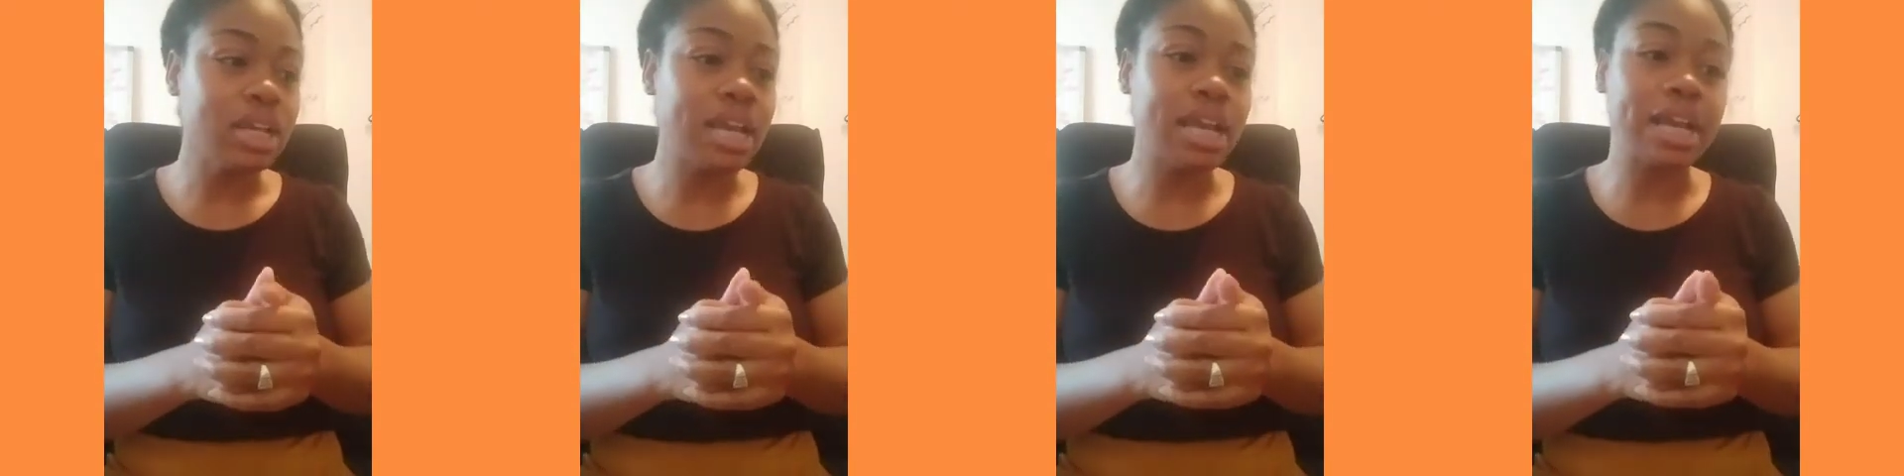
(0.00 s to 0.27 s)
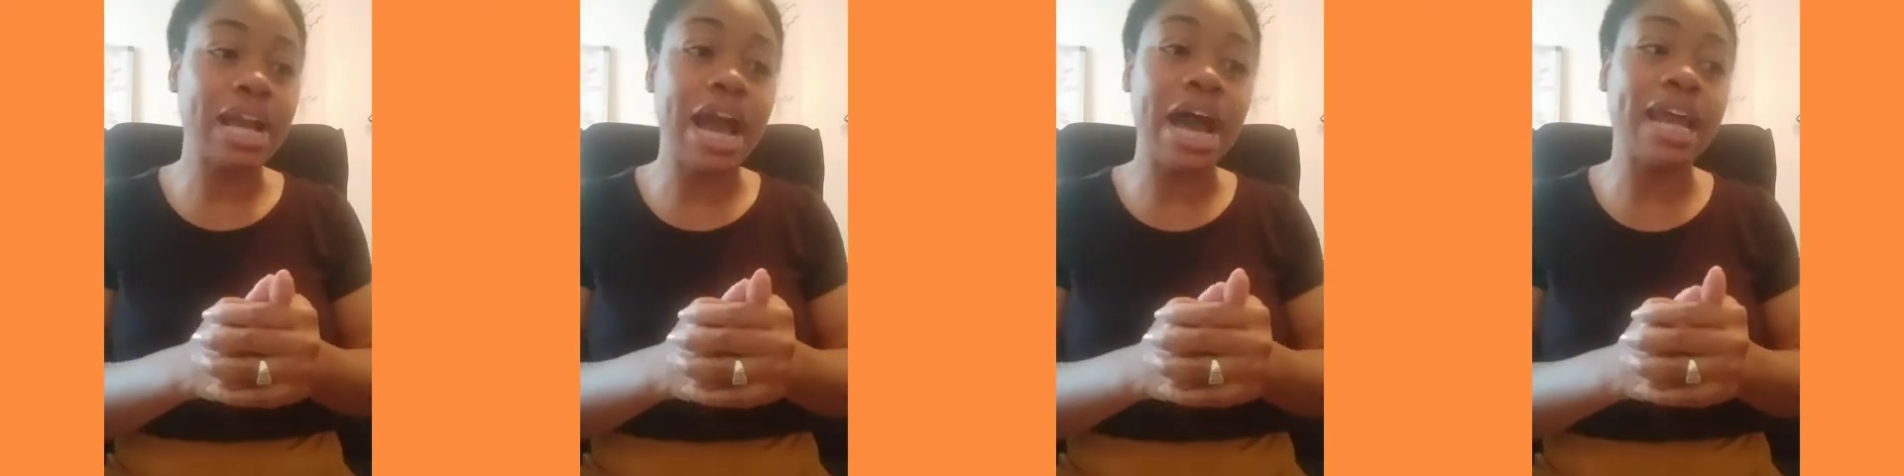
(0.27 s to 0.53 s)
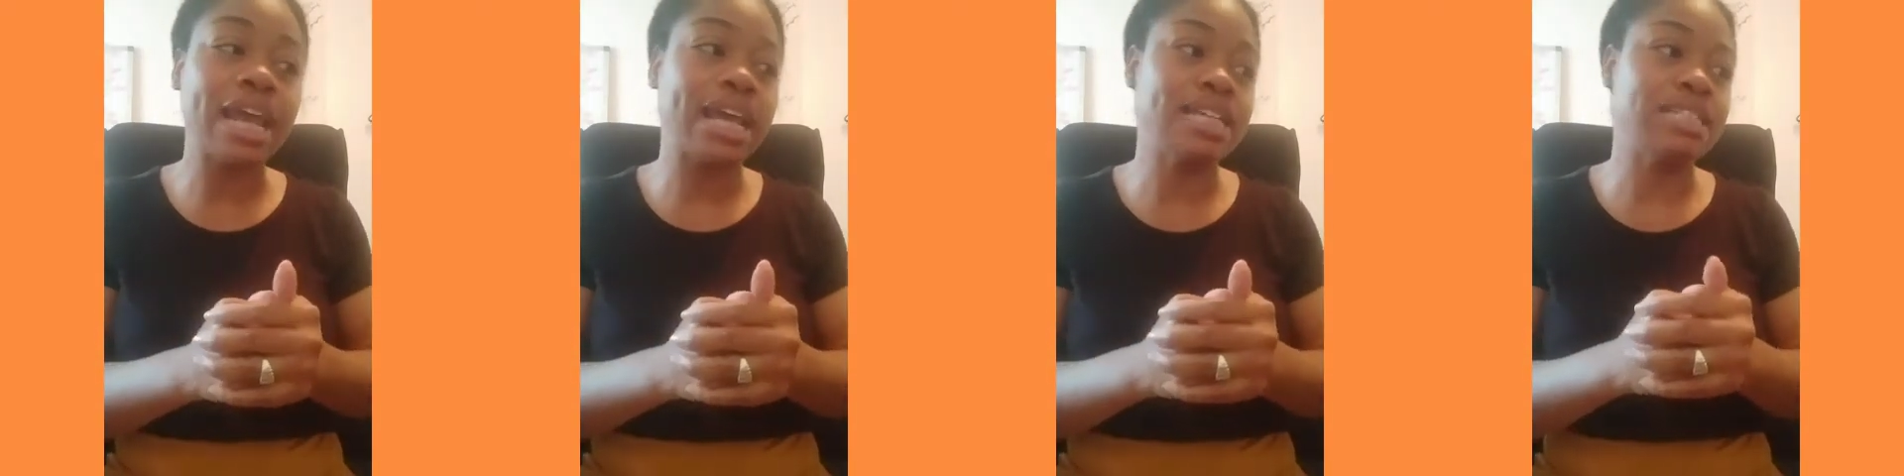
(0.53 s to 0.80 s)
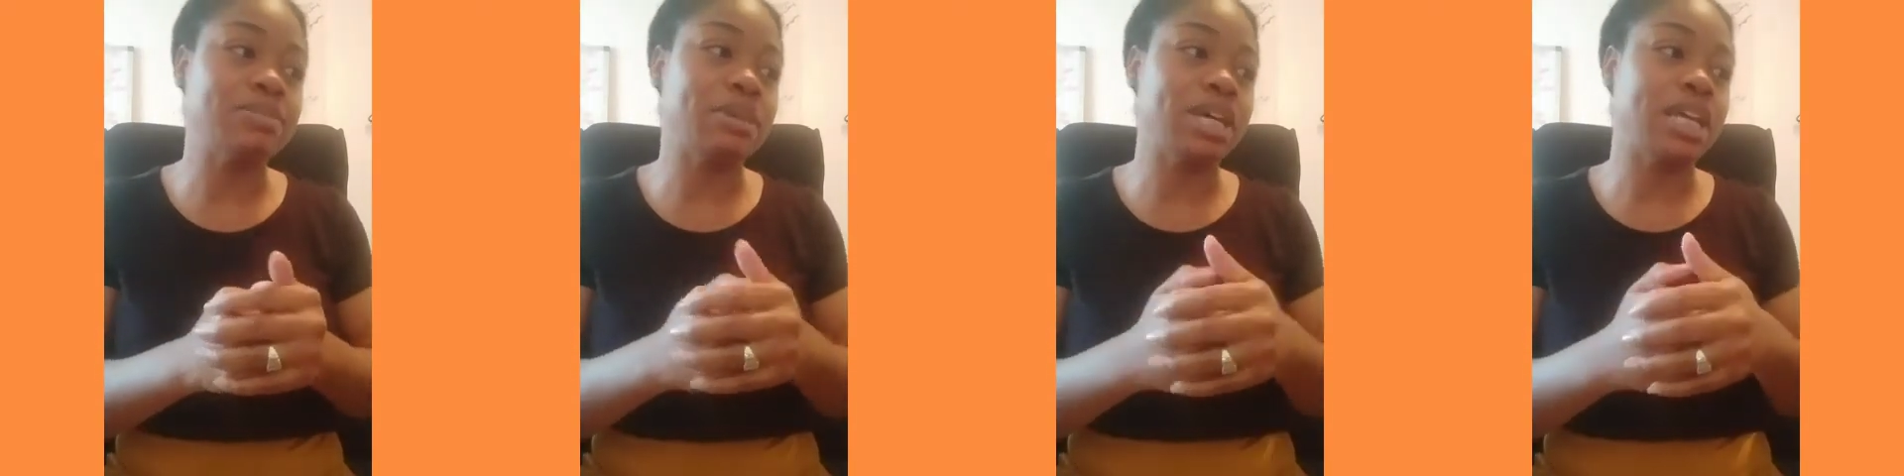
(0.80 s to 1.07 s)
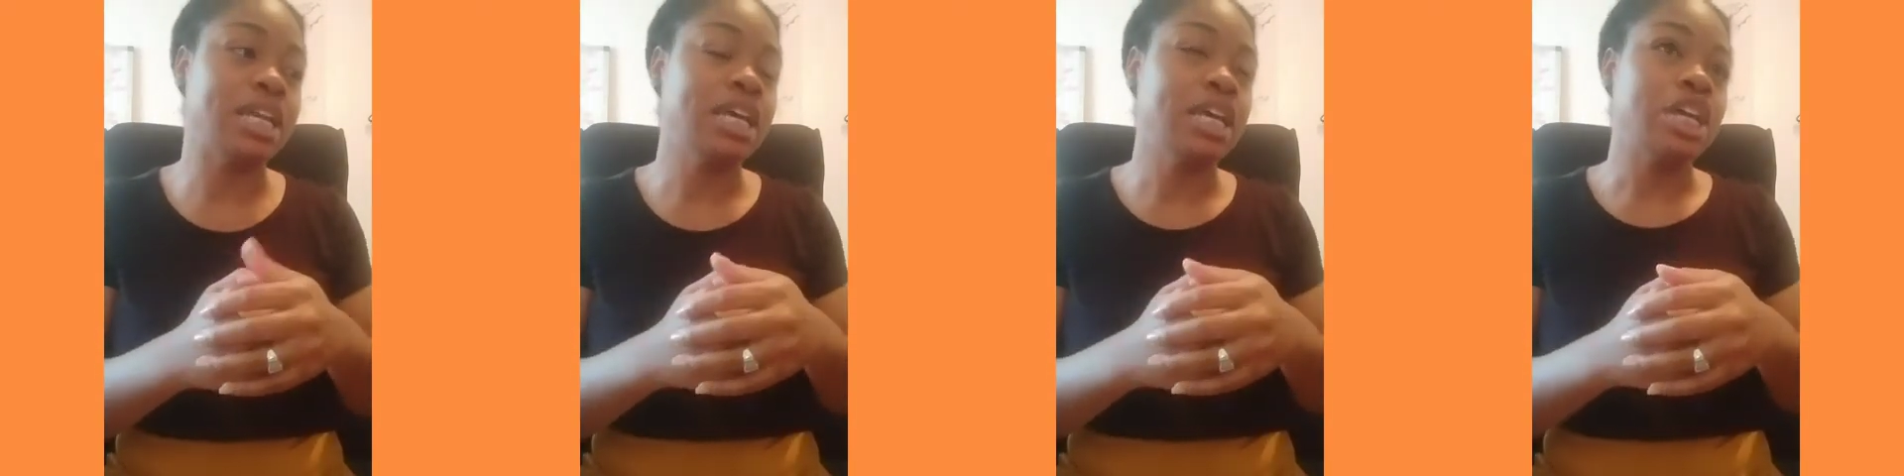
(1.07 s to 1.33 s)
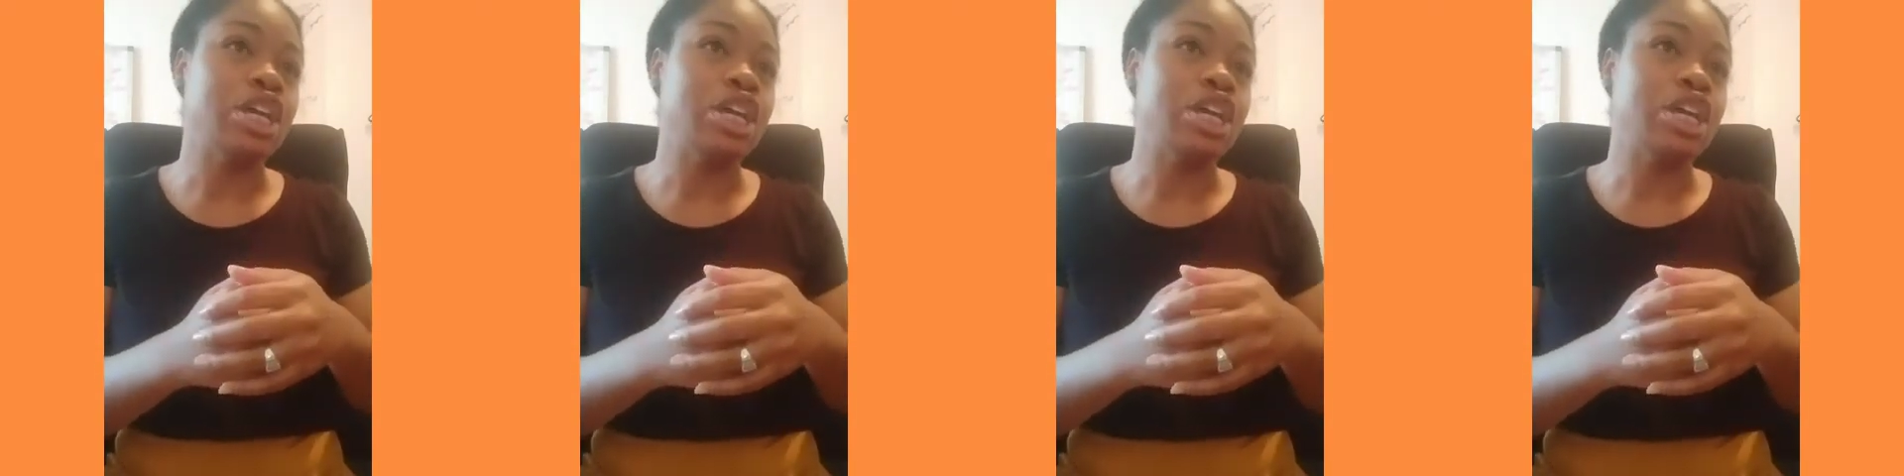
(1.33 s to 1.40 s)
And God has been,